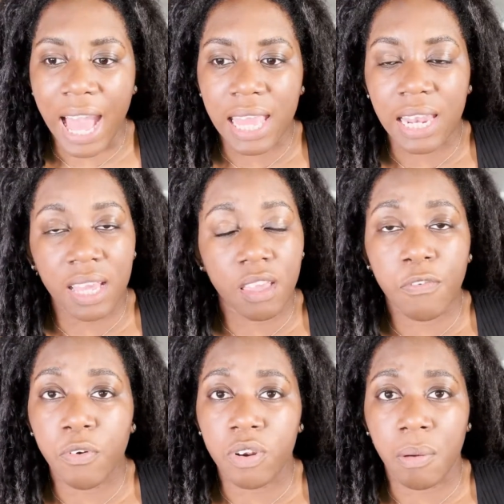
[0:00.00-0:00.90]
I like it
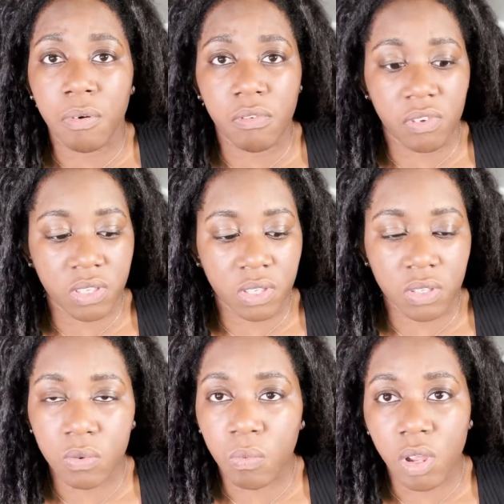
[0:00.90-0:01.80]
for a number of
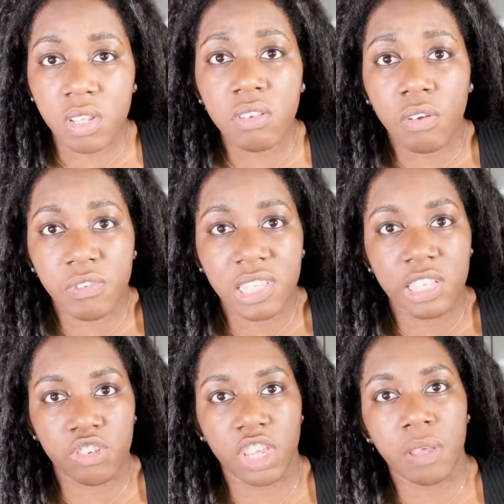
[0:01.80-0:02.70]
reasons. One is
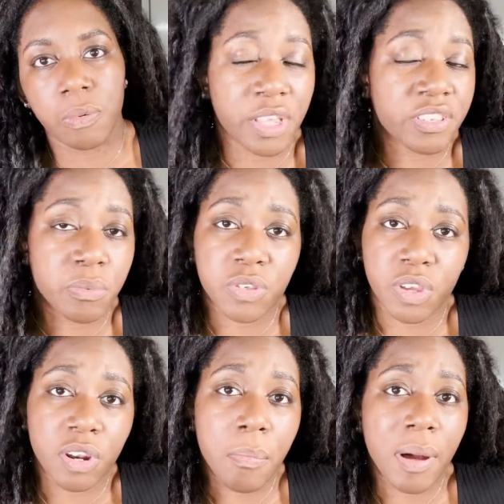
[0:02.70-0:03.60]
obviously cheap because I was
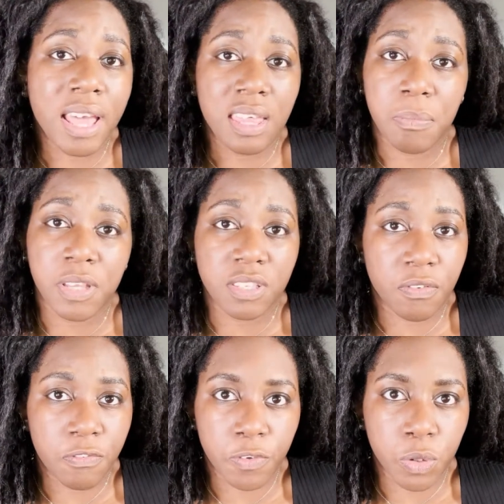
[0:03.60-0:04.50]
going to buy that piece
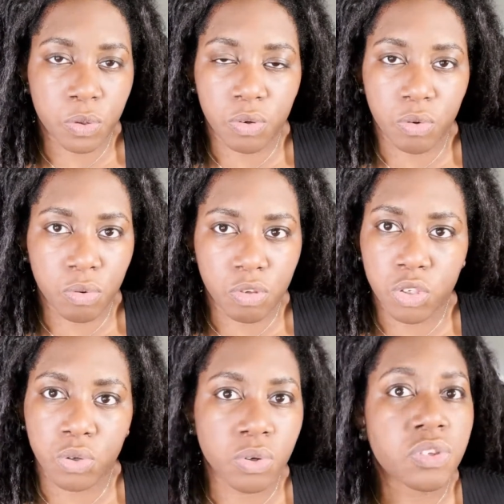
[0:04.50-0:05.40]
of food or
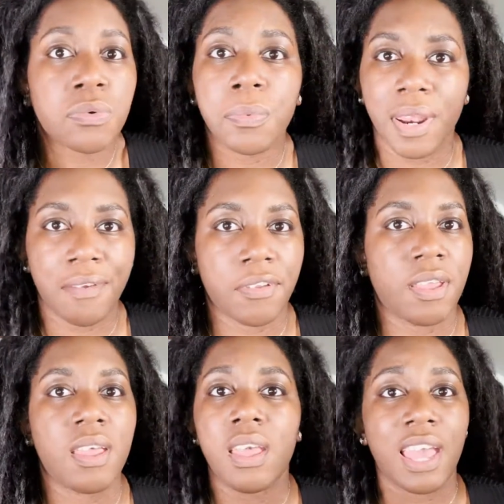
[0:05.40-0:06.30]
sauce or whatever
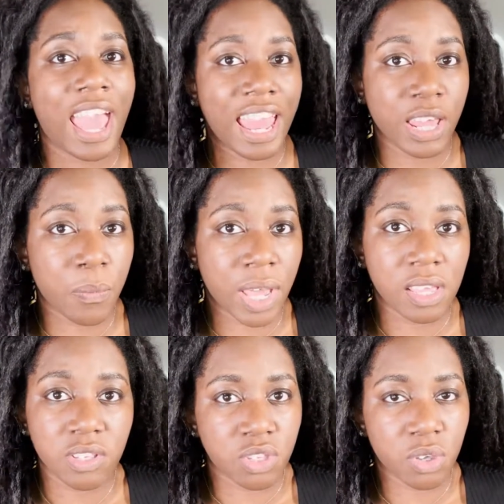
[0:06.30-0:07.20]

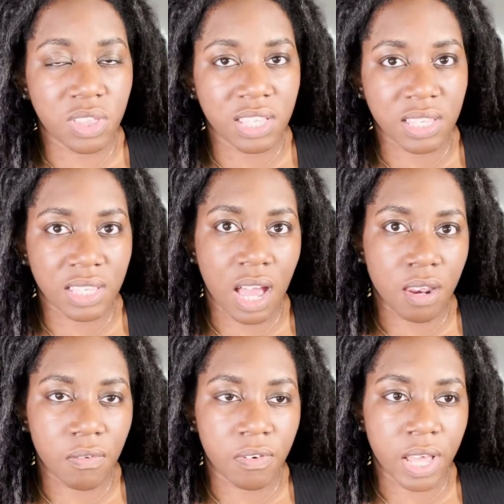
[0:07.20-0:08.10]
anyway. So this is
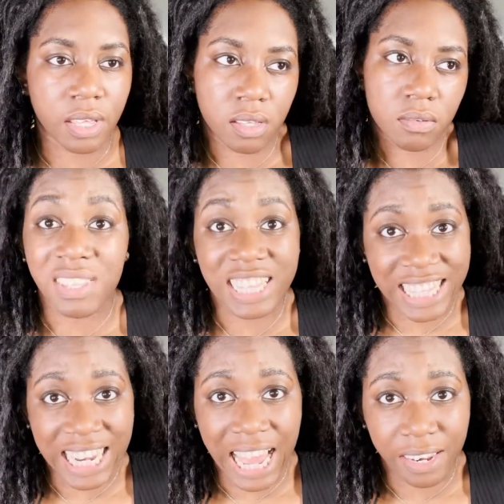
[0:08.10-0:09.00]
kind of like, it's
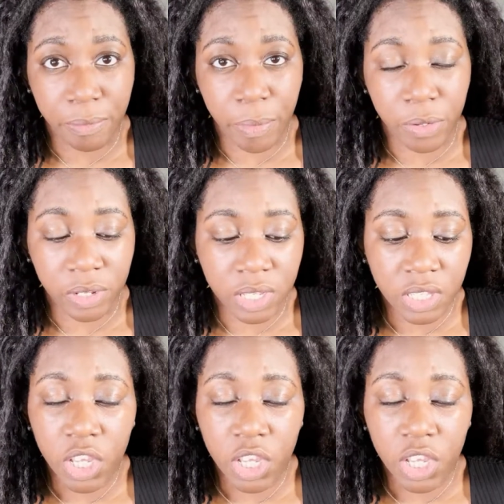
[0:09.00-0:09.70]
an added bonus.